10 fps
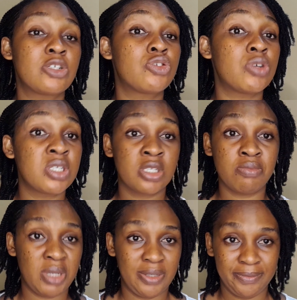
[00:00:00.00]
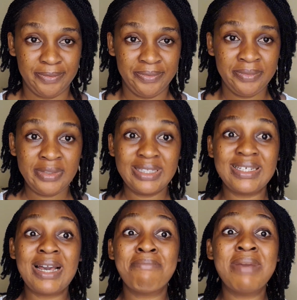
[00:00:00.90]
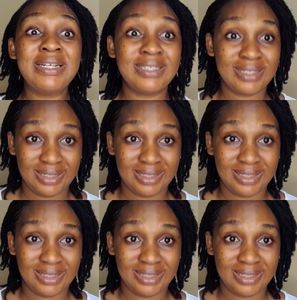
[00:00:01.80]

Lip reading: trust me, they are many.